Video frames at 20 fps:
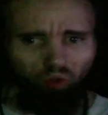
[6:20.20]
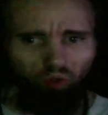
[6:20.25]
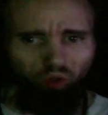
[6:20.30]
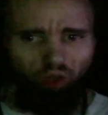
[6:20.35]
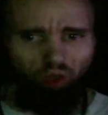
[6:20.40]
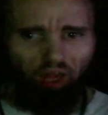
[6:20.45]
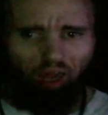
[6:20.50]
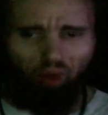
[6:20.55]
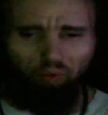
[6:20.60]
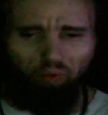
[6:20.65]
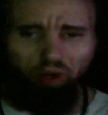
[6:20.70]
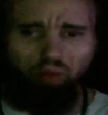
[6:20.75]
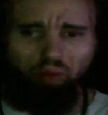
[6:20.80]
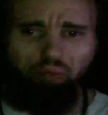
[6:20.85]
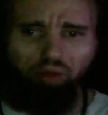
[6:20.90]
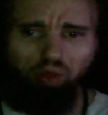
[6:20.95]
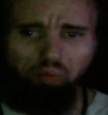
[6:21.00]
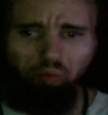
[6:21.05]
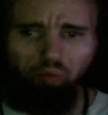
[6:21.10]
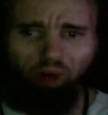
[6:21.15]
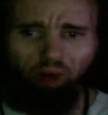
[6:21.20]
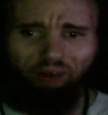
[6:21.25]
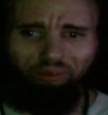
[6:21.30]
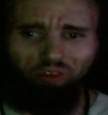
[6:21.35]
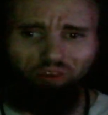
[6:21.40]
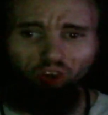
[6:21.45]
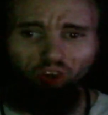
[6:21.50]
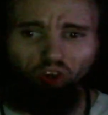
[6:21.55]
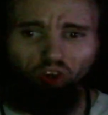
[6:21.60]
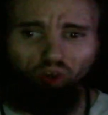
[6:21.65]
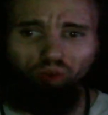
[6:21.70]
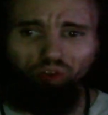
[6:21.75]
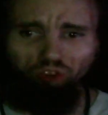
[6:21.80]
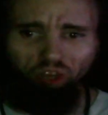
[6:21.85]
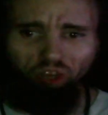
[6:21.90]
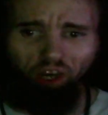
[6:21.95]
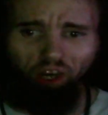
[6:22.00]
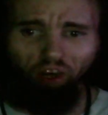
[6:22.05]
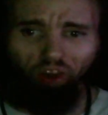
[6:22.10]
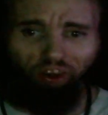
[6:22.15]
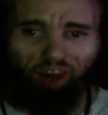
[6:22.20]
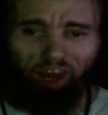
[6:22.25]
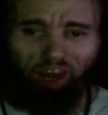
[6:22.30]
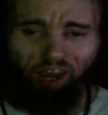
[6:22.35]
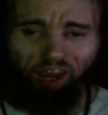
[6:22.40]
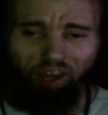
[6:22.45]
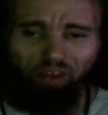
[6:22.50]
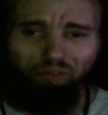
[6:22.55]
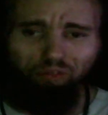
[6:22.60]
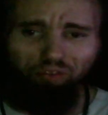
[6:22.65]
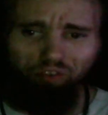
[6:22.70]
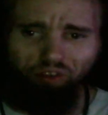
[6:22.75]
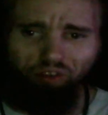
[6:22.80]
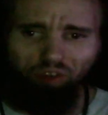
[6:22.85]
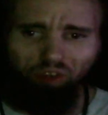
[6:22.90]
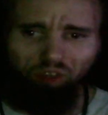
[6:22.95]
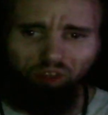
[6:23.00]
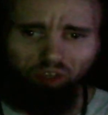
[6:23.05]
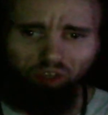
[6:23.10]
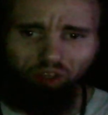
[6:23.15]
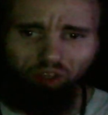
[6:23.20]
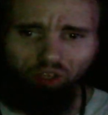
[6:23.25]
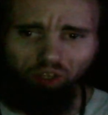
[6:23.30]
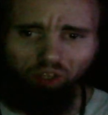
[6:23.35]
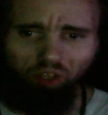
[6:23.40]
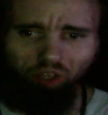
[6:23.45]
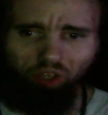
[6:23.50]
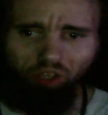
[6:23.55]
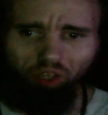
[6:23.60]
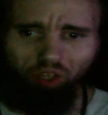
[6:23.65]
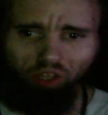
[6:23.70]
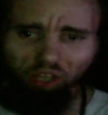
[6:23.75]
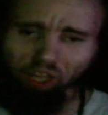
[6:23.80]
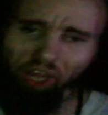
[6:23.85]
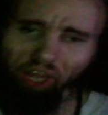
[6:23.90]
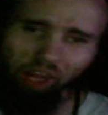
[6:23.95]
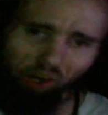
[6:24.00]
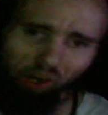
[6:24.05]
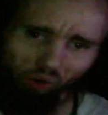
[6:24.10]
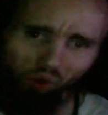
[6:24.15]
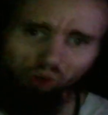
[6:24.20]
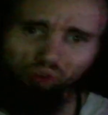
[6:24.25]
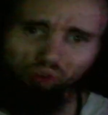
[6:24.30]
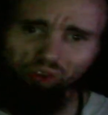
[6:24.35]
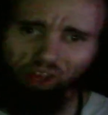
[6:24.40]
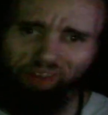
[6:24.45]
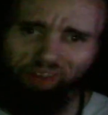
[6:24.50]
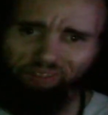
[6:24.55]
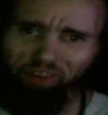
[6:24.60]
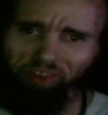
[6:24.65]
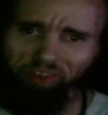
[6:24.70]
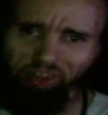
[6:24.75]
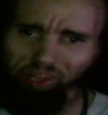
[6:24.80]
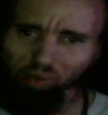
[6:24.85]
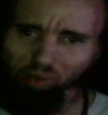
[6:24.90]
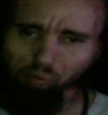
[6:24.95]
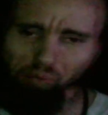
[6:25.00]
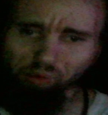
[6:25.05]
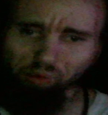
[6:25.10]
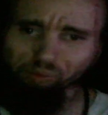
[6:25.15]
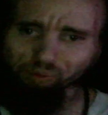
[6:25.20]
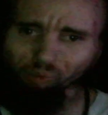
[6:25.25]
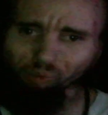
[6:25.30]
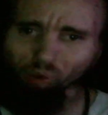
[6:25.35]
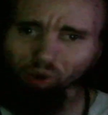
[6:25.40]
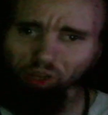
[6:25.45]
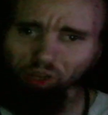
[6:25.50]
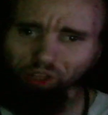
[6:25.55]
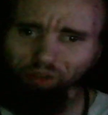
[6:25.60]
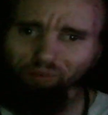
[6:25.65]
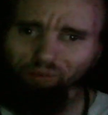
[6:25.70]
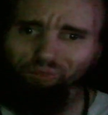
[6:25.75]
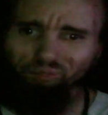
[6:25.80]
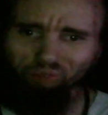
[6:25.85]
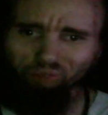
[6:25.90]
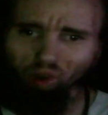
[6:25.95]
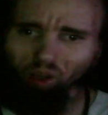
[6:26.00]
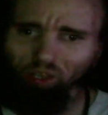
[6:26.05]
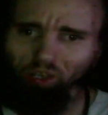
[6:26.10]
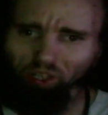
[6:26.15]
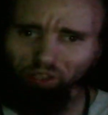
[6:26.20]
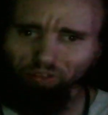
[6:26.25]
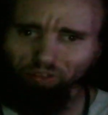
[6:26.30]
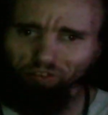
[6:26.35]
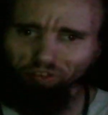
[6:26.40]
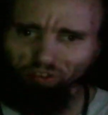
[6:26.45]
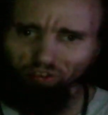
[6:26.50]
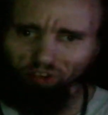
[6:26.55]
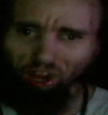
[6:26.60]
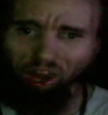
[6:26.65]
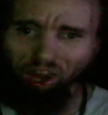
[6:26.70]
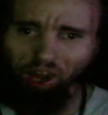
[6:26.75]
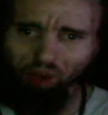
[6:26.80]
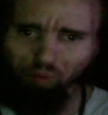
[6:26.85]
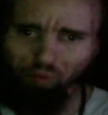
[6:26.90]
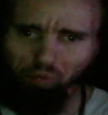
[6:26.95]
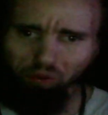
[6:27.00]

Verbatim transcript: How many people have to lose their lives and lose everything before you fucking stop?